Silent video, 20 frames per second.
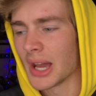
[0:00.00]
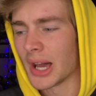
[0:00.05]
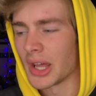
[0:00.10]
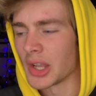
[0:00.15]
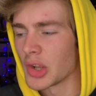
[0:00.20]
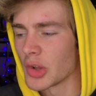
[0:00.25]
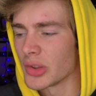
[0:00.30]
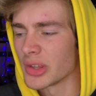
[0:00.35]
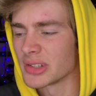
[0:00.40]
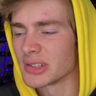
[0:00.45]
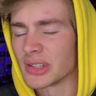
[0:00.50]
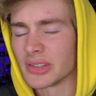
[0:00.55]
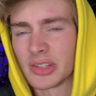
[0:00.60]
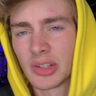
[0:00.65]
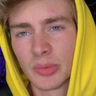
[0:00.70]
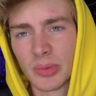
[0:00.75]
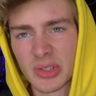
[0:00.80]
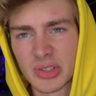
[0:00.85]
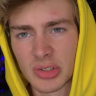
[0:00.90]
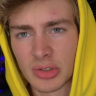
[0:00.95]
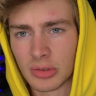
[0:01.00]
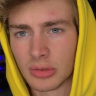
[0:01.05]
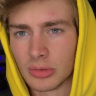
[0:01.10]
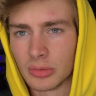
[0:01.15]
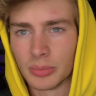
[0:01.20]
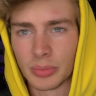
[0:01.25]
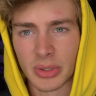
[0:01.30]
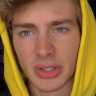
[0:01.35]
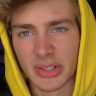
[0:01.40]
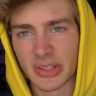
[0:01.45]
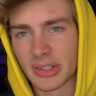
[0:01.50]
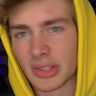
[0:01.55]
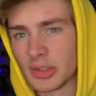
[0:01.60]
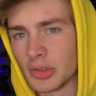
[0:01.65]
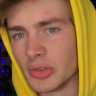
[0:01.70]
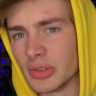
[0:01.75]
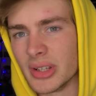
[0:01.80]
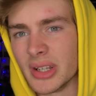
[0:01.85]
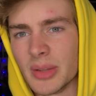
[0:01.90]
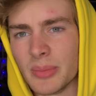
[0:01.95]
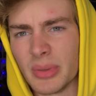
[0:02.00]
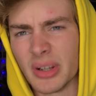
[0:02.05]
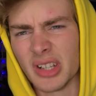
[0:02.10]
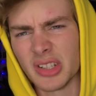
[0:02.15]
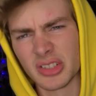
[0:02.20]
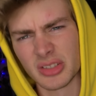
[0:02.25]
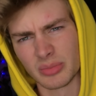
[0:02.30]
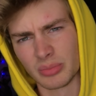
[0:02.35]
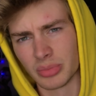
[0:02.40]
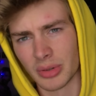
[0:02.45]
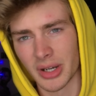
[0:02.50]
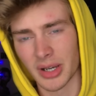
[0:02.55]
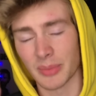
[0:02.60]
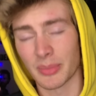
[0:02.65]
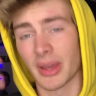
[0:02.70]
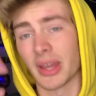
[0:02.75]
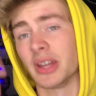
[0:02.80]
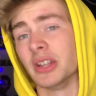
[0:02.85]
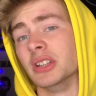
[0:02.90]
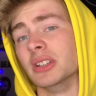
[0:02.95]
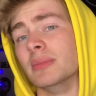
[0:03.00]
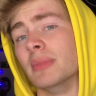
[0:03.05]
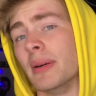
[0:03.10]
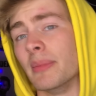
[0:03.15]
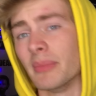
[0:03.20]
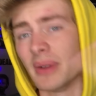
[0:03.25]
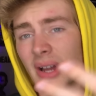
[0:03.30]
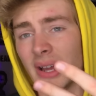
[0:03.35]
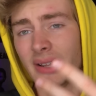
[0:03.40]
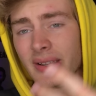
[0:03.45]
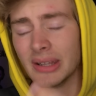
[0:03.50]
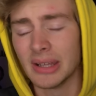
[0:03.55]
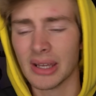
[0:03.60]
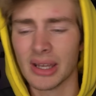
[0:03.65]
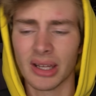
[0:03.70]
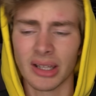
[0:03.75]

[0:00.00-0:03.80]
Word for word: I know that's not the original person who did it, but it just brought it back into my mind.